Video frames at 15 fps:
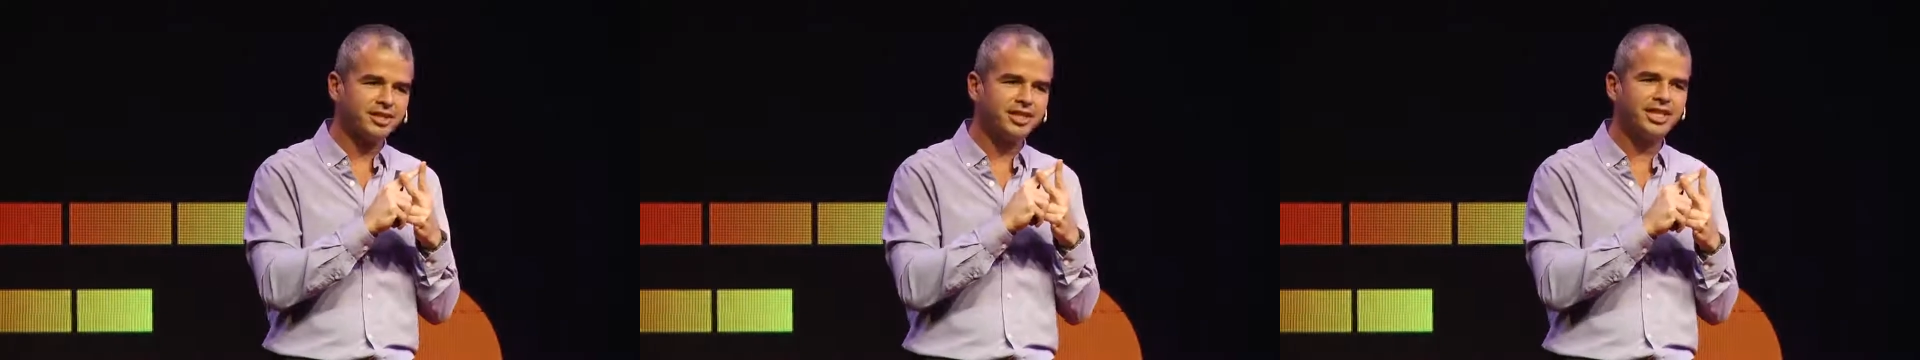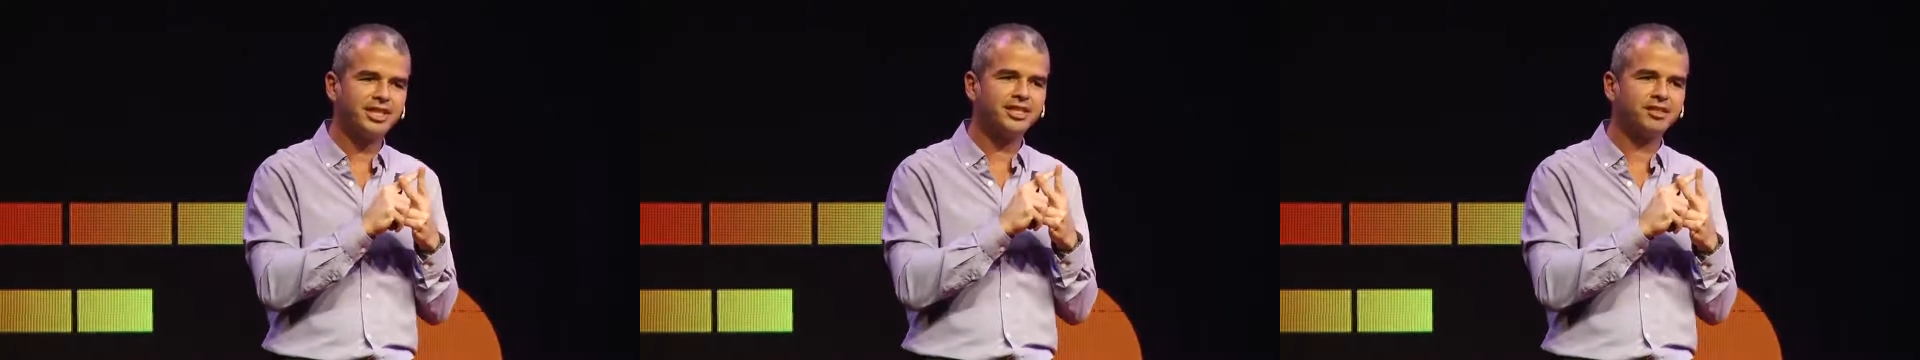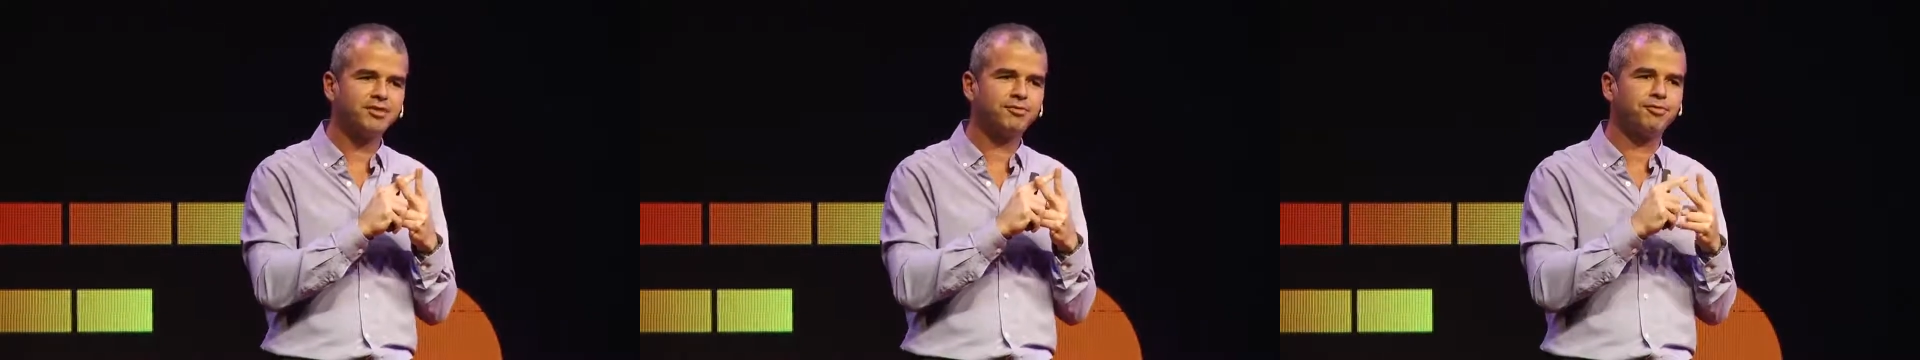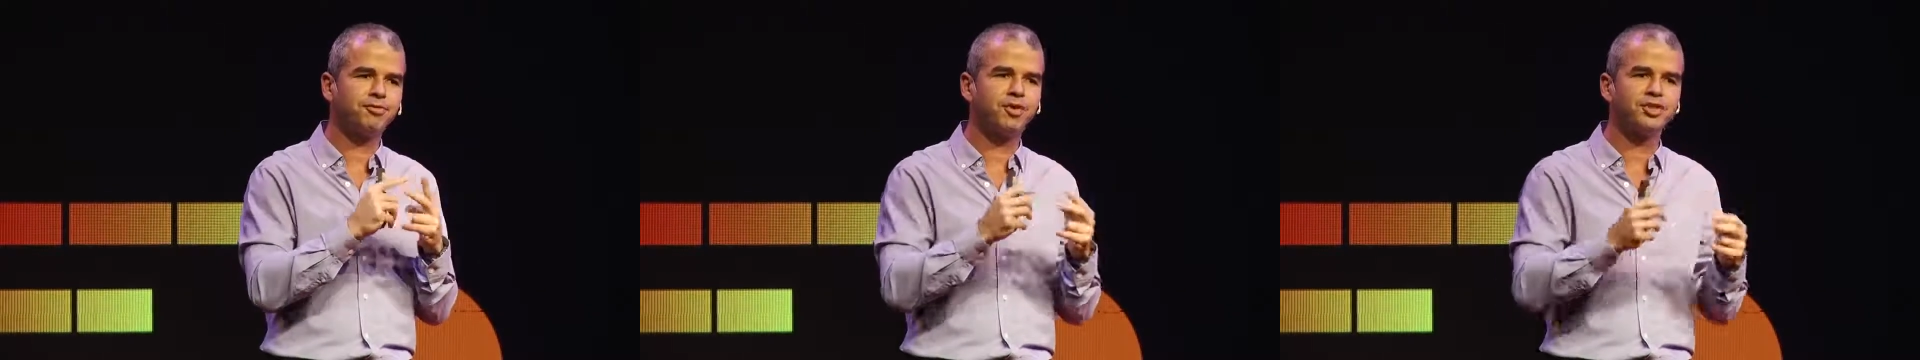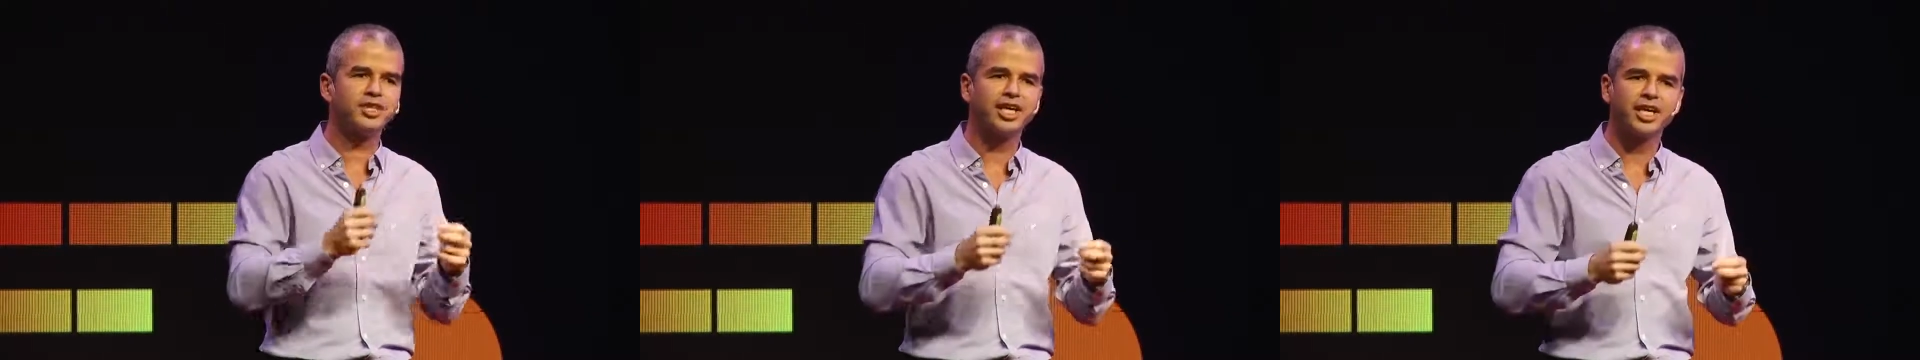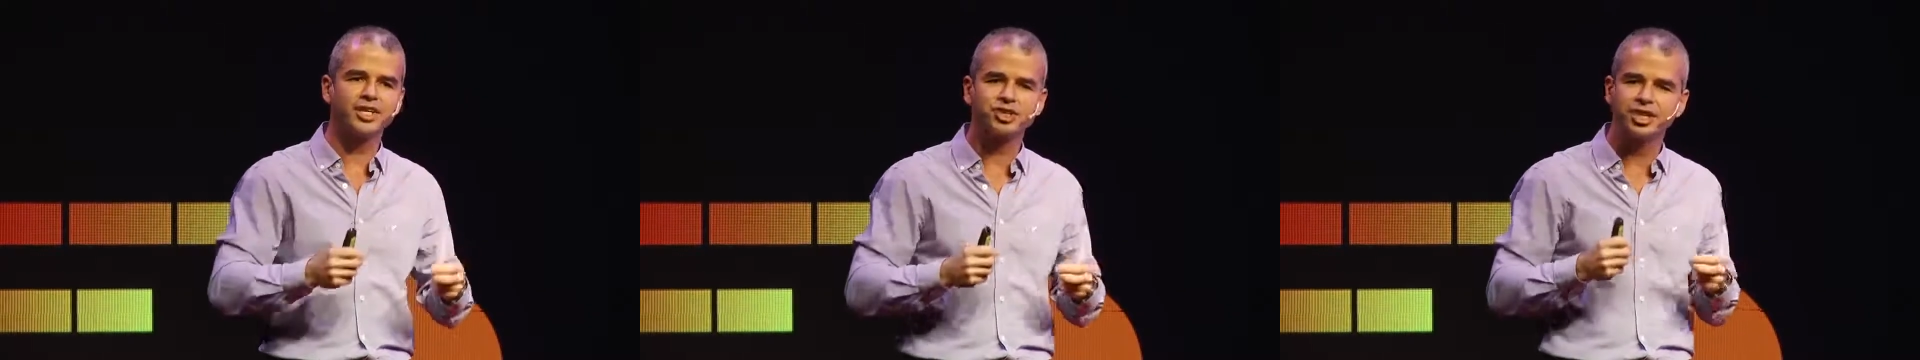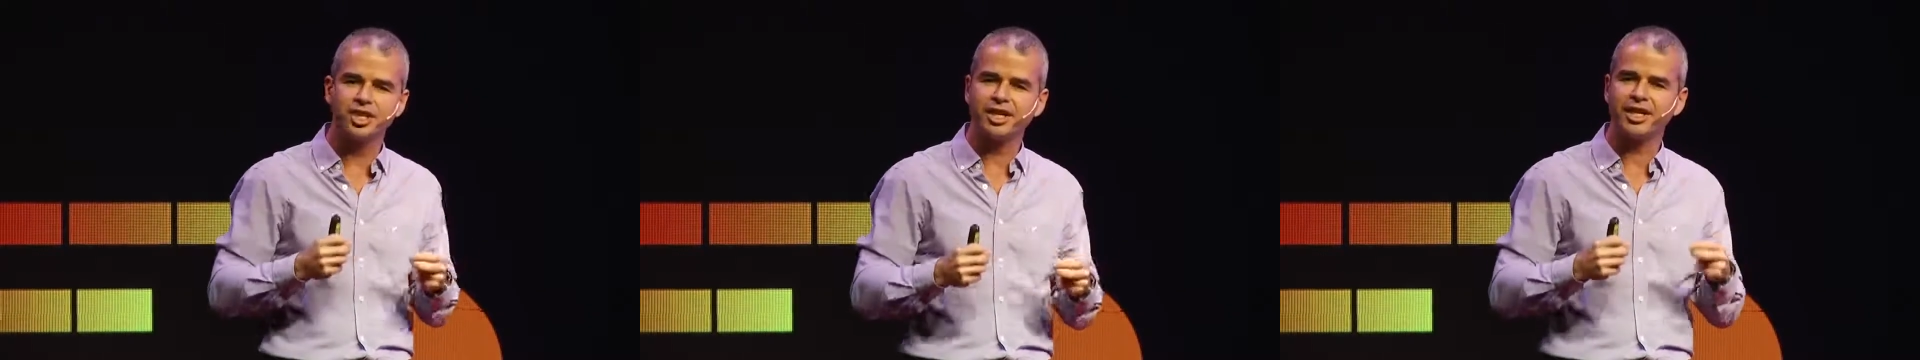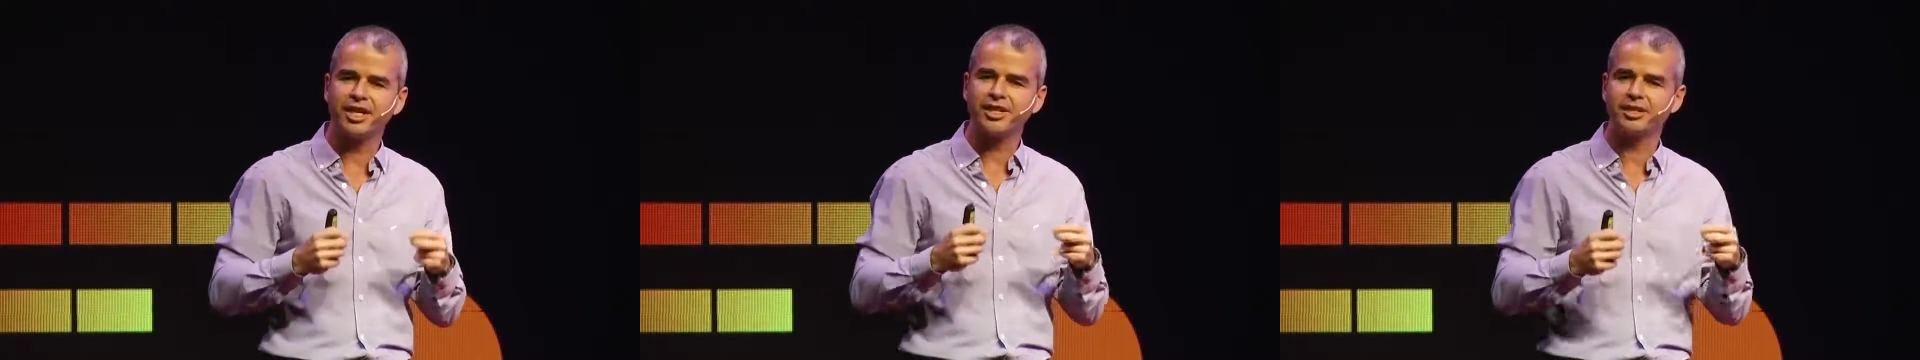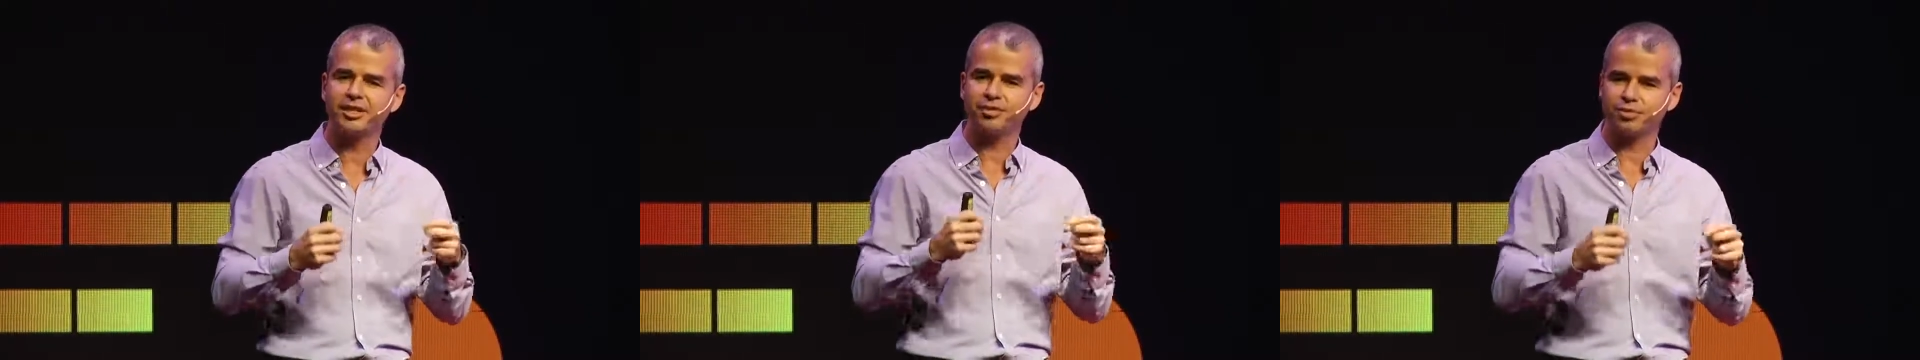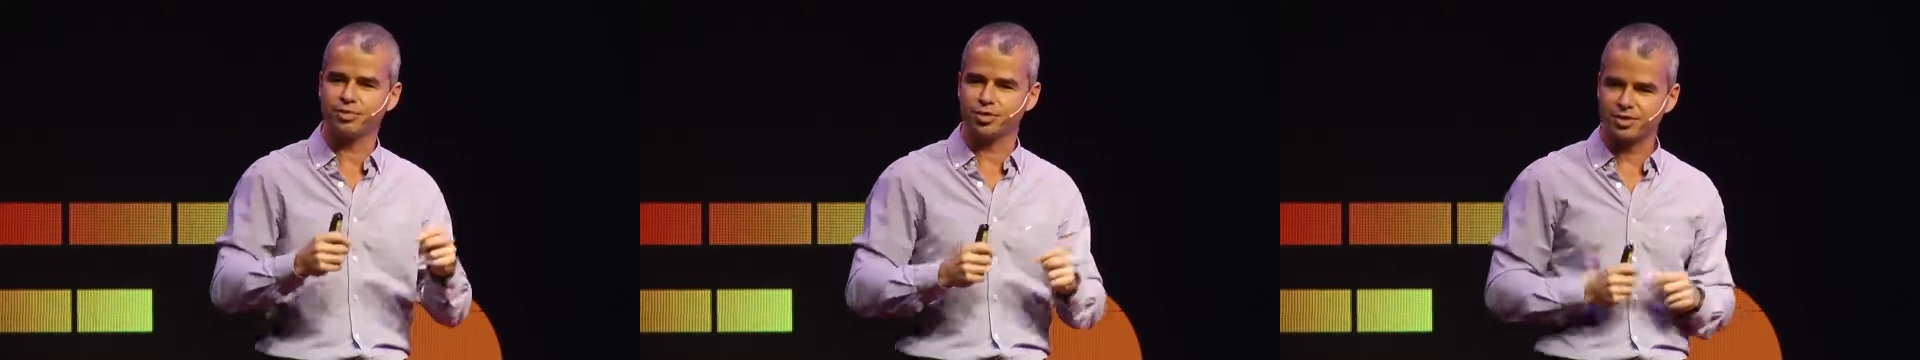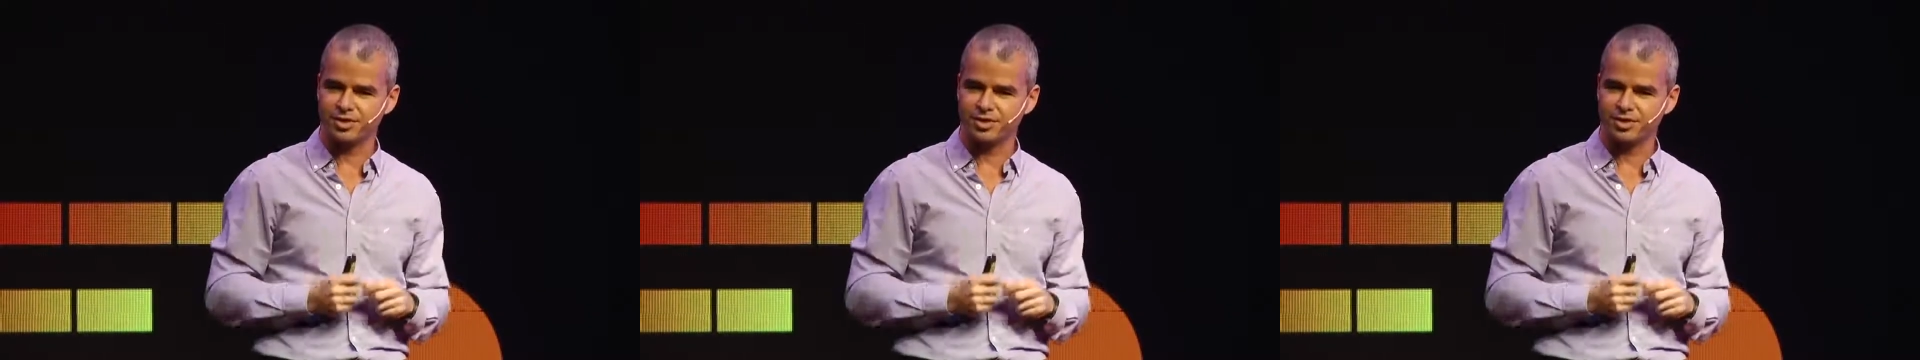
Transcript: needed for the regenerative